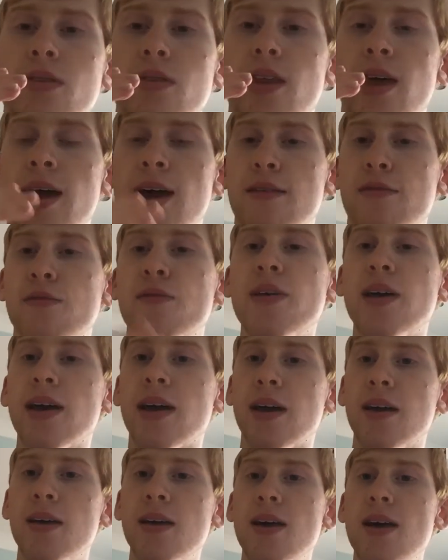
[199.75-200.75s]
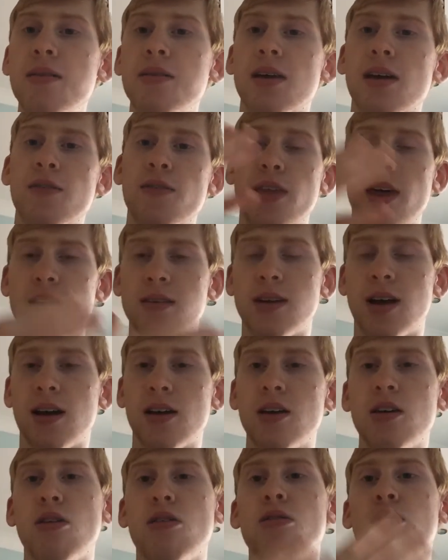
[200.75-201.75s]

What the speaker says: they have fear that if they attack you,